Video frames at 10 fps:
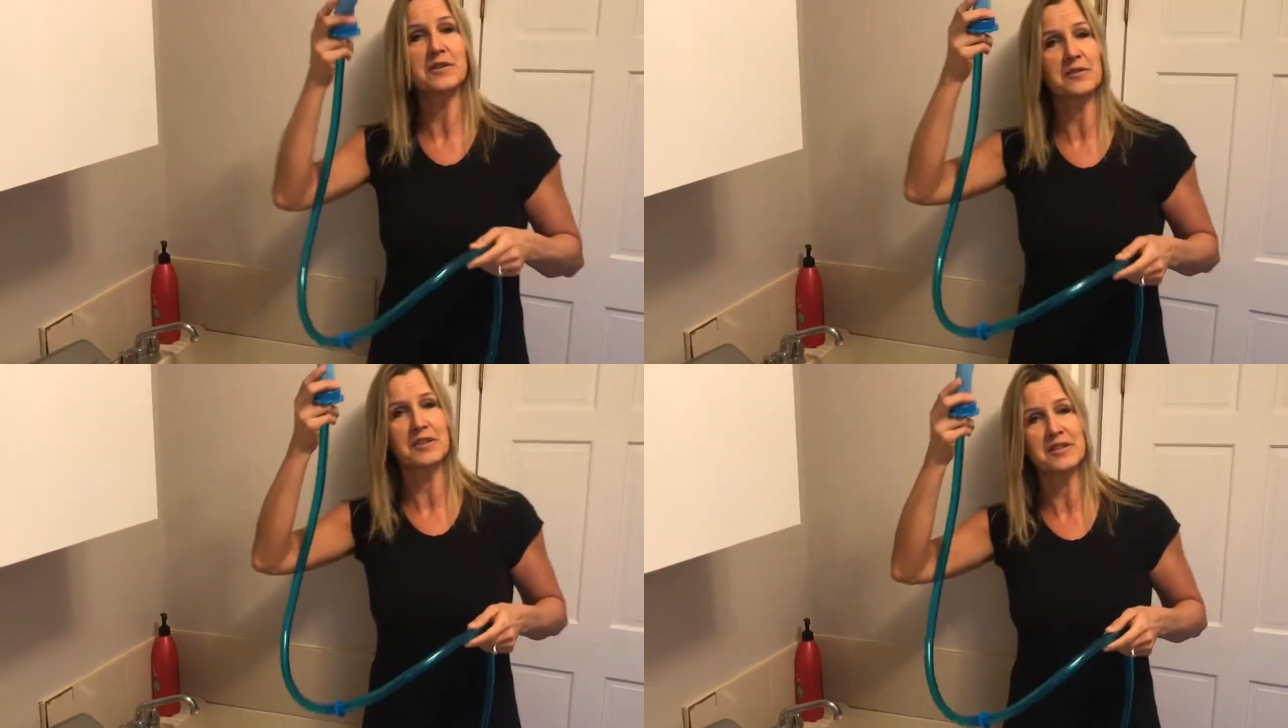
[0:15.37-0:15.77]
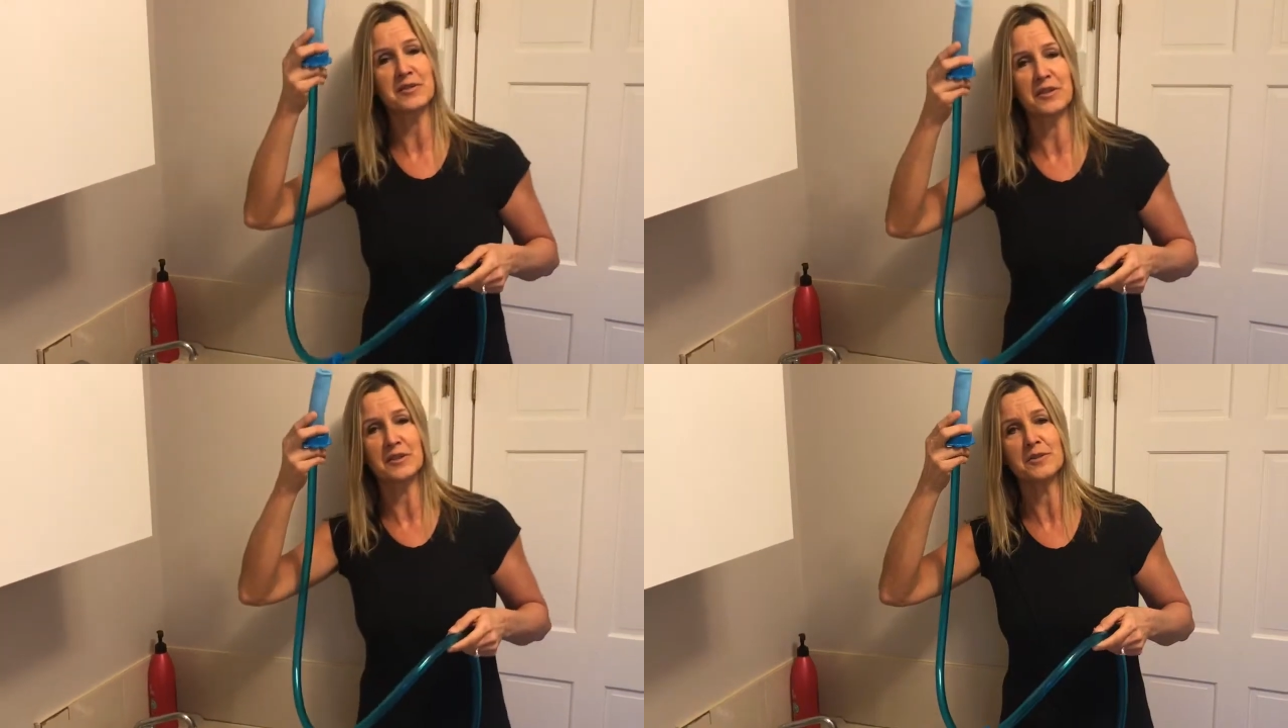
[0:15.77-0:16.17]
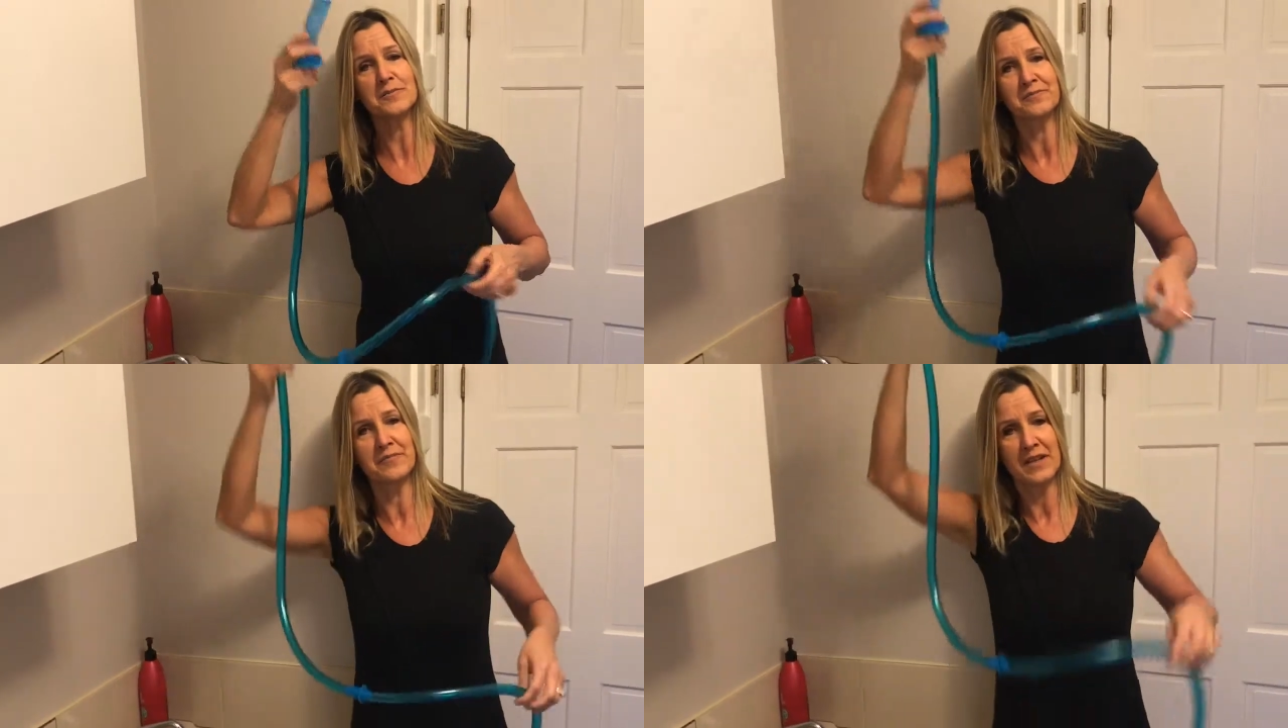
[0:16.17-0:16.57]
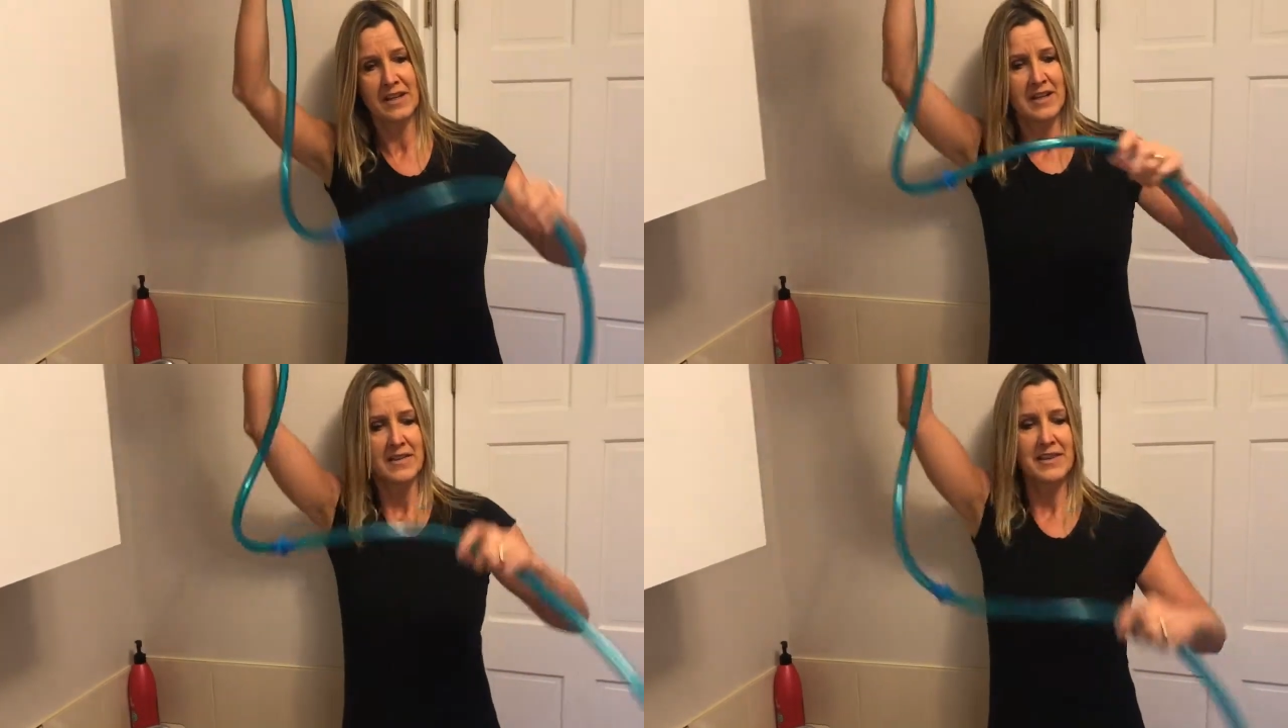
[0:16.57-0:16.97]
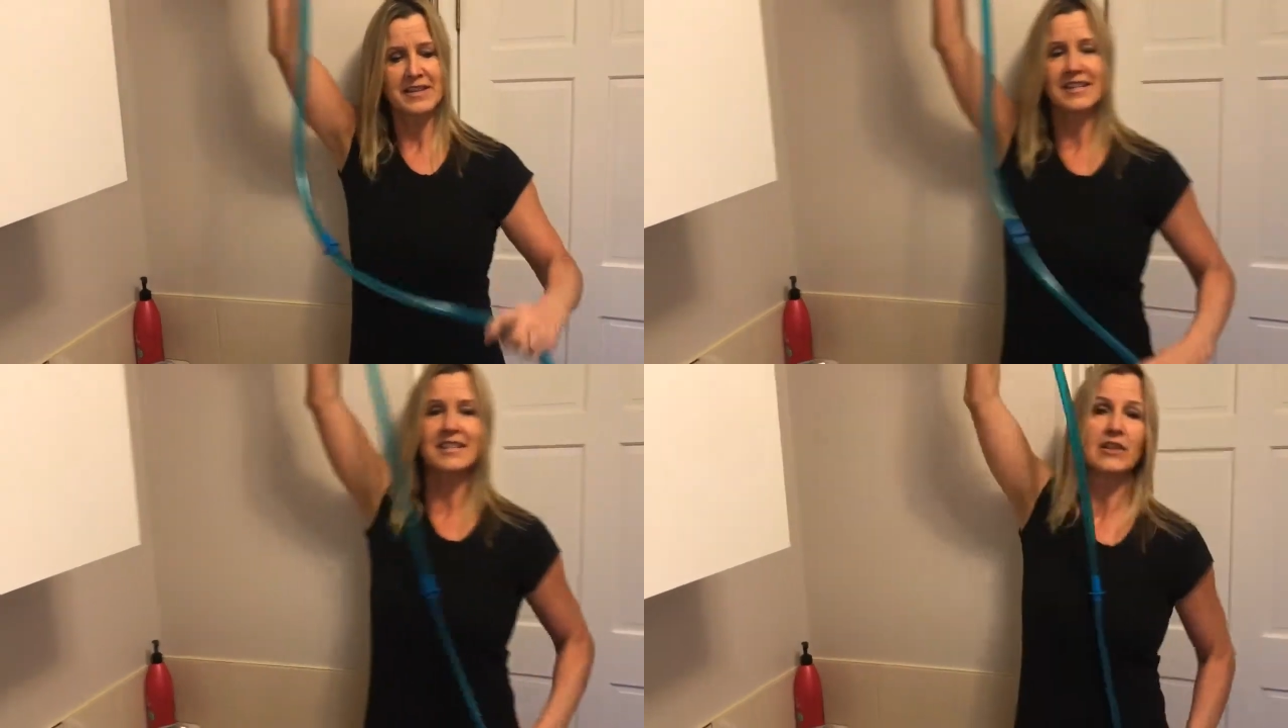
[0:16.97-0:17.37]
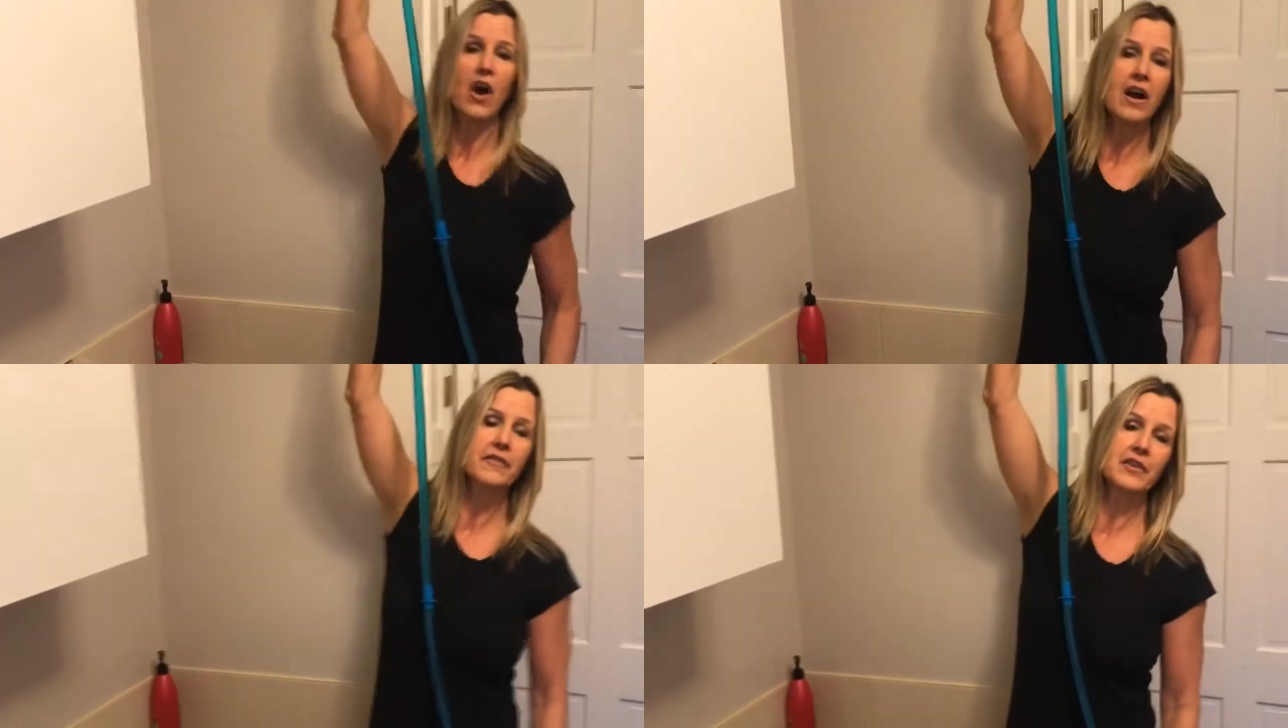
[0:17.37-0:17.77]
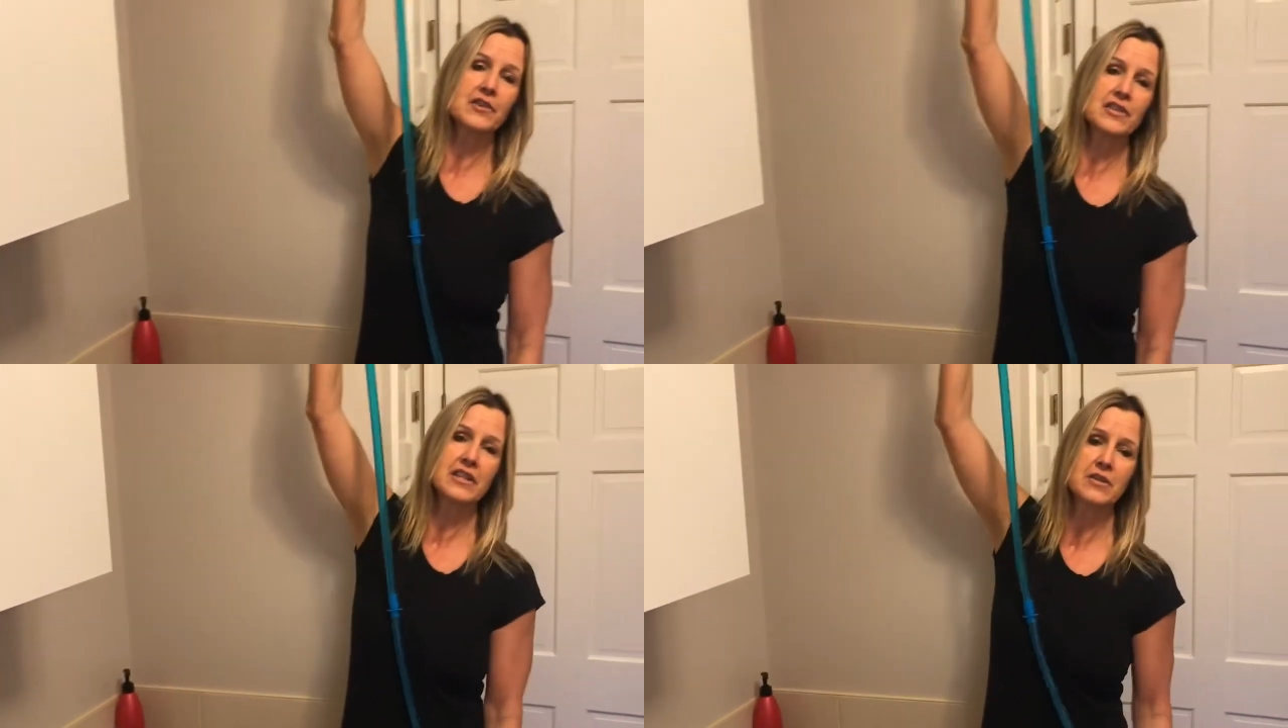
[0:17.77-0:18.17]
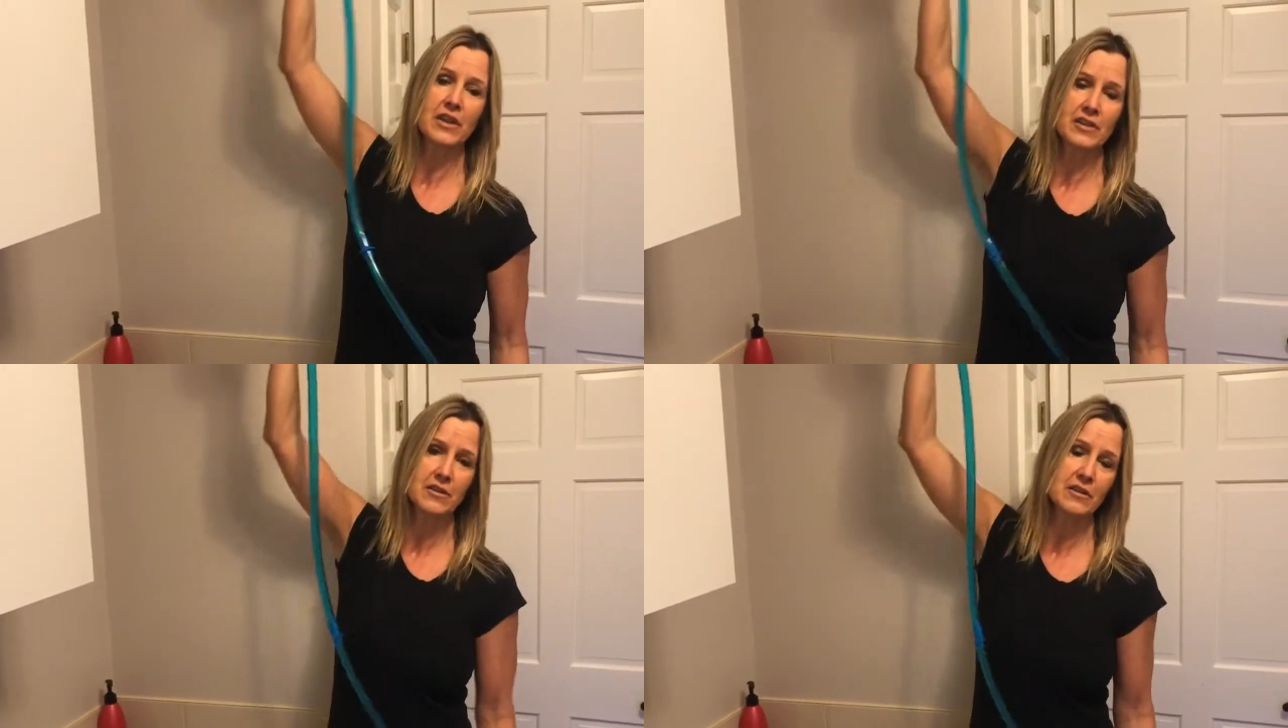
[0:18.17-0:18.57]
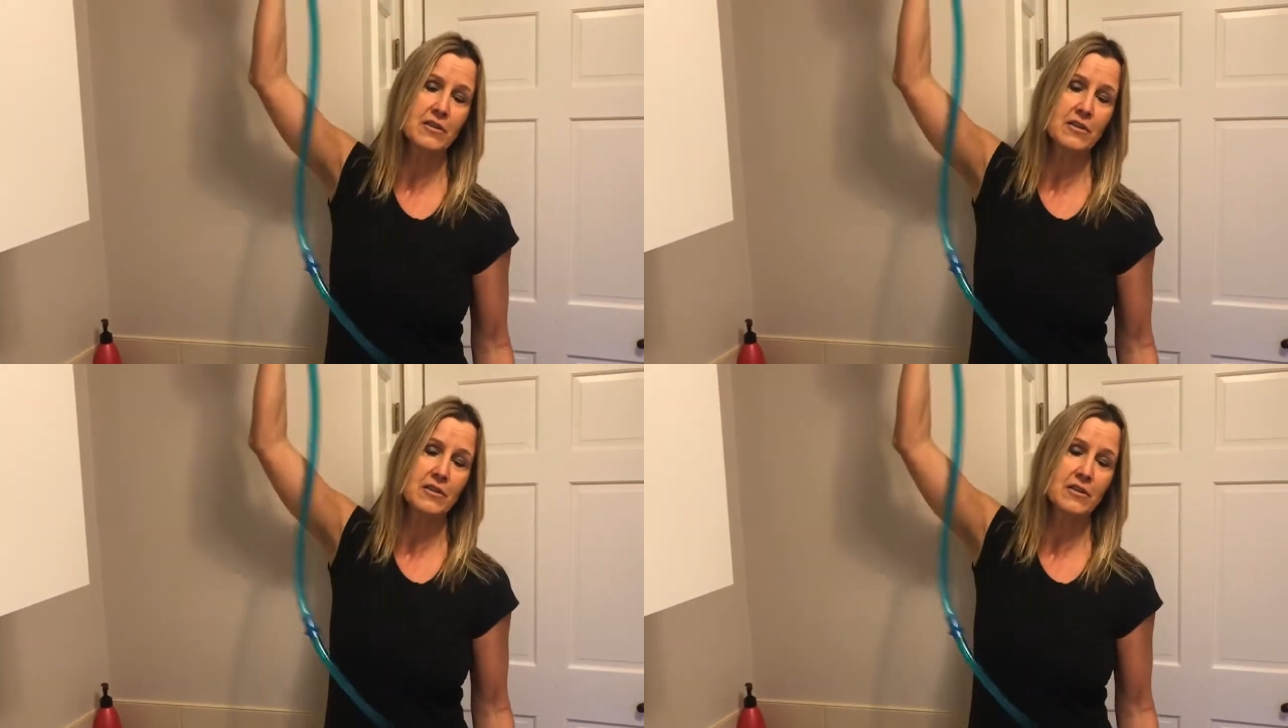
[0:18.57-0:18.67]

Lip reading: Rinseroo. This is the long version. You could